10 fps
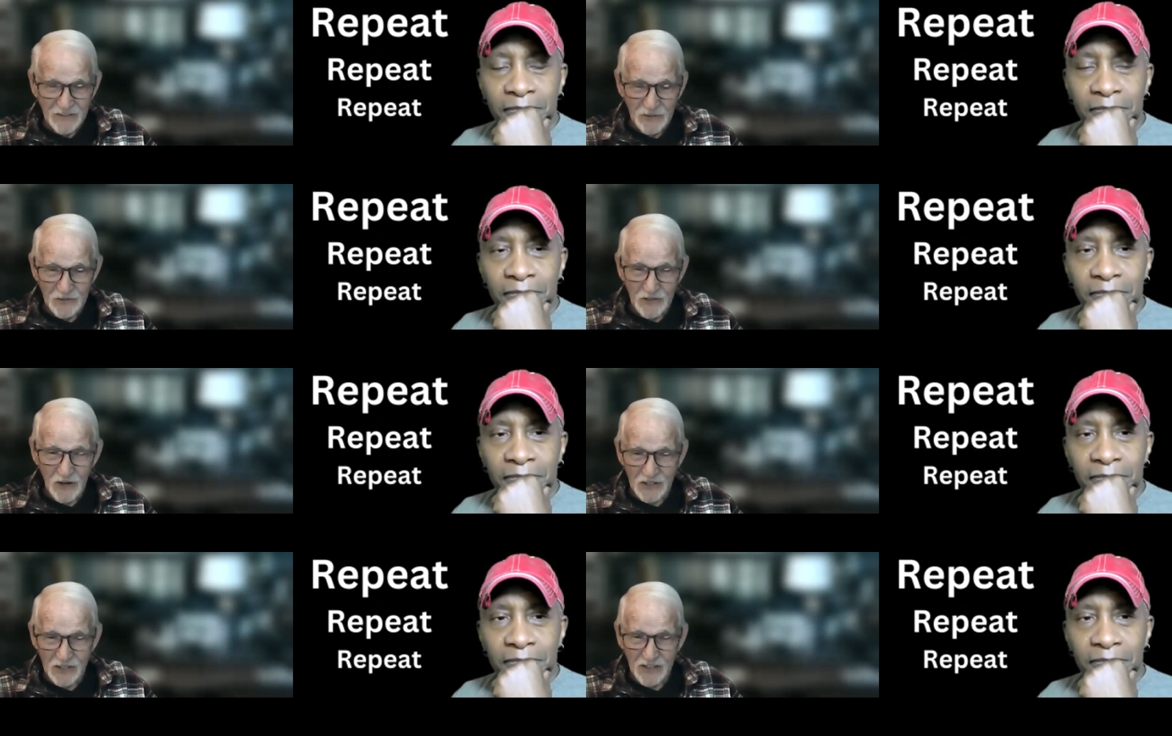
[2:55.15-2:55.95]
Speaker 1: You're
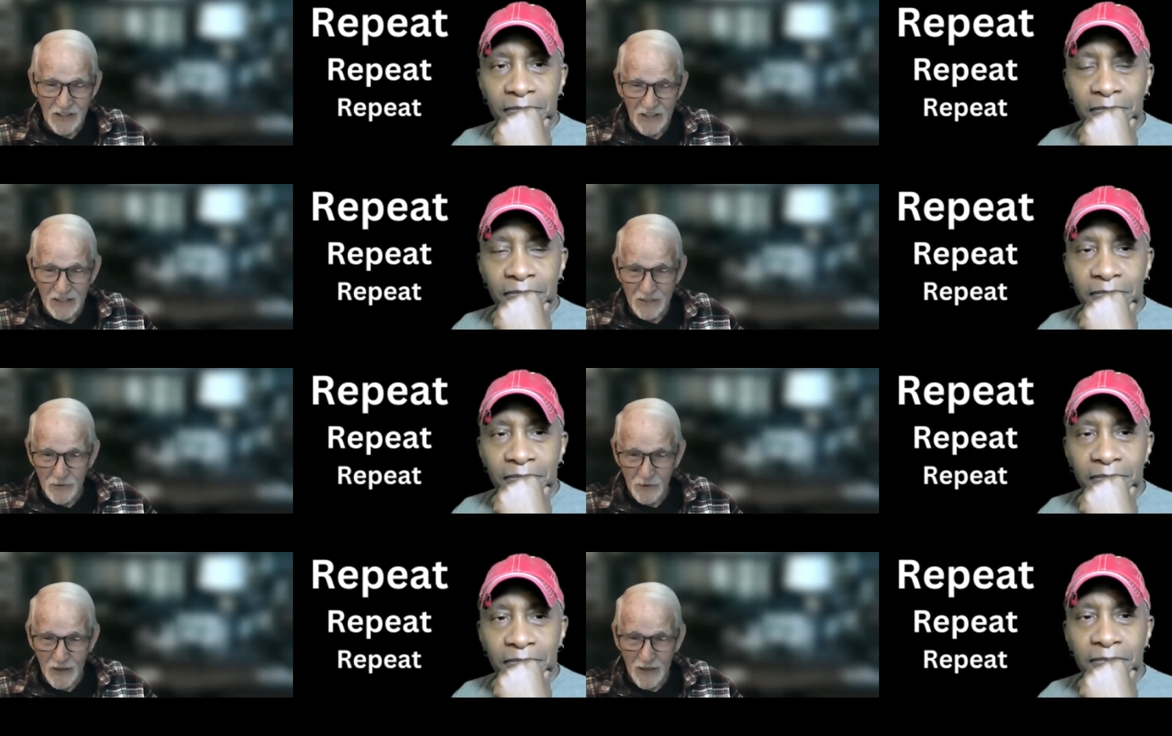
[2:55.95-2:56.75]
talking ahead of
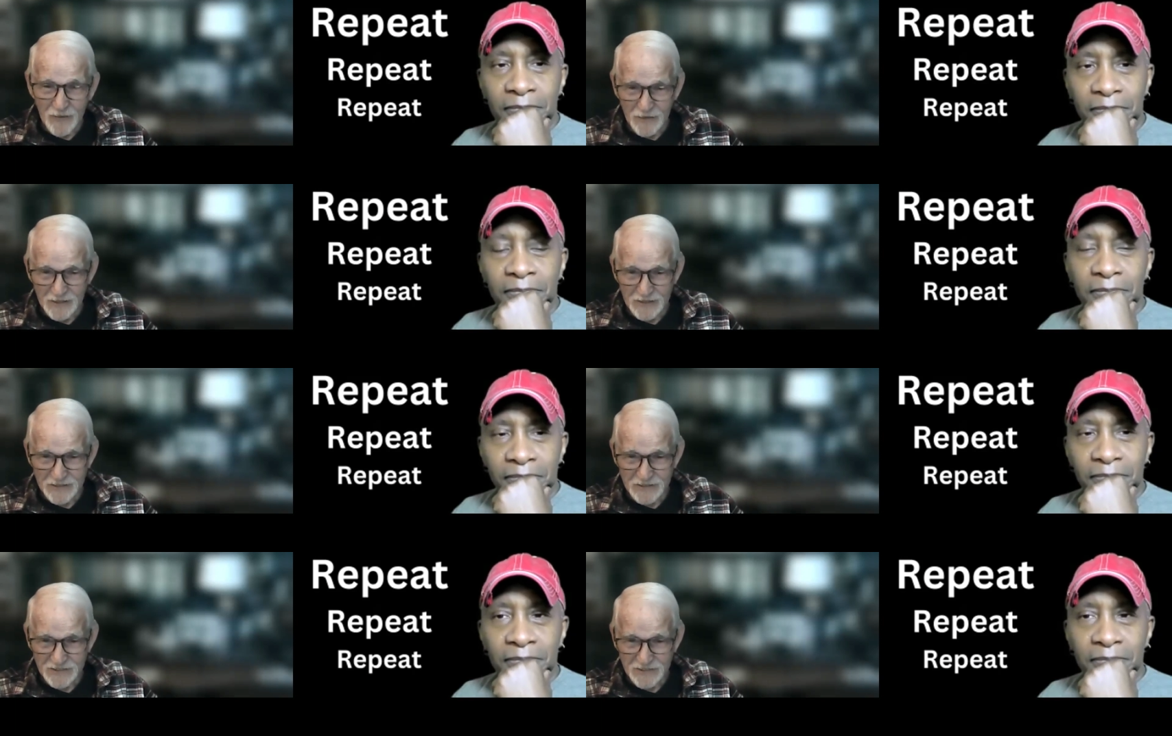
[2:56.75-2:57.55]
your
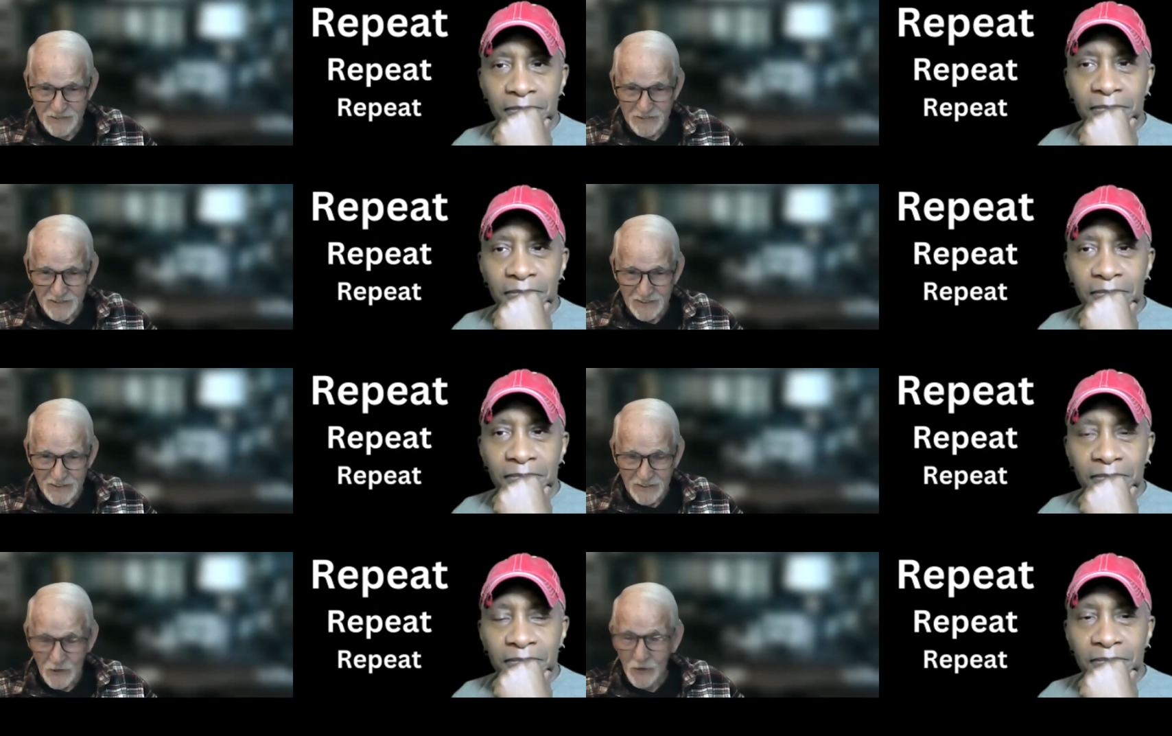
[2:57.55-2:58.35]
evidence.
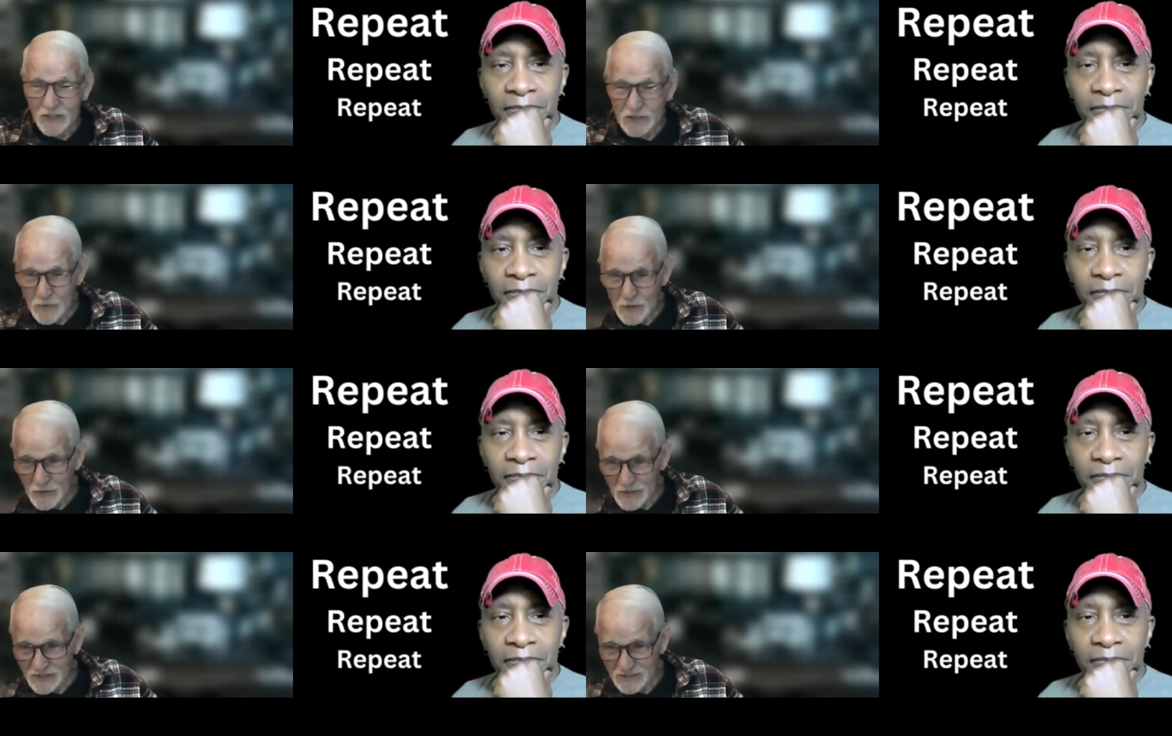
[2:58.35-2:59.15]
You're
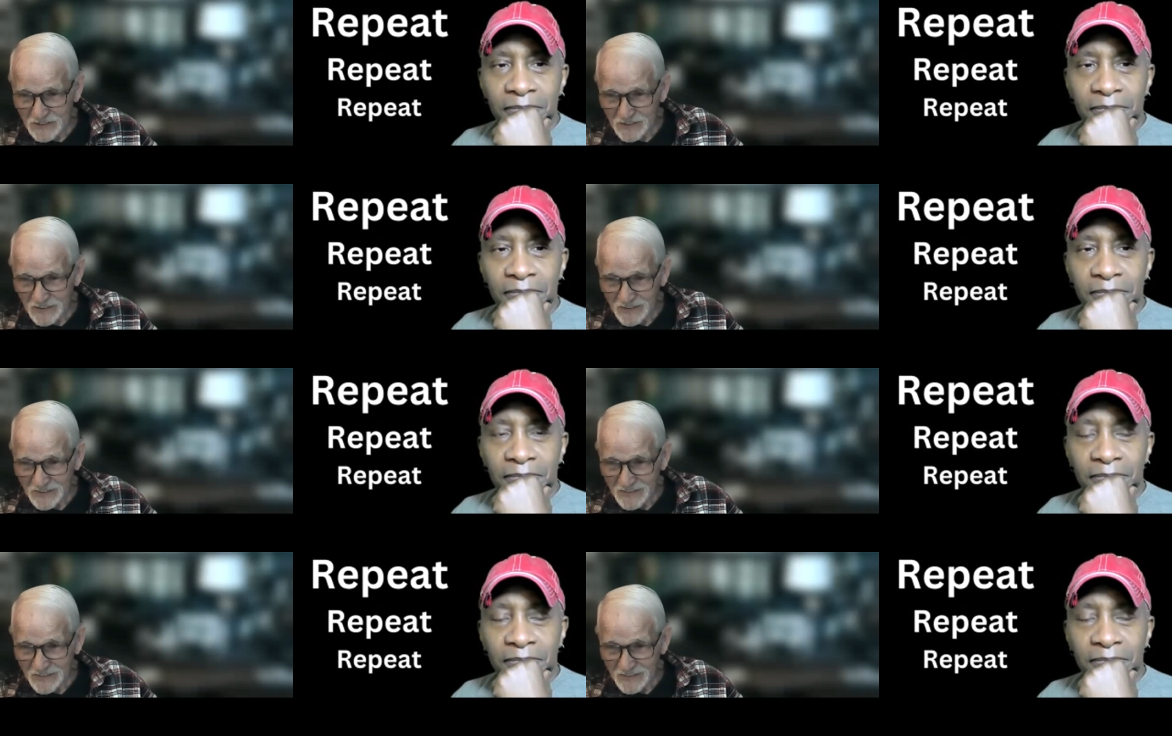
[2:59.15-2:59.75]
experiencing.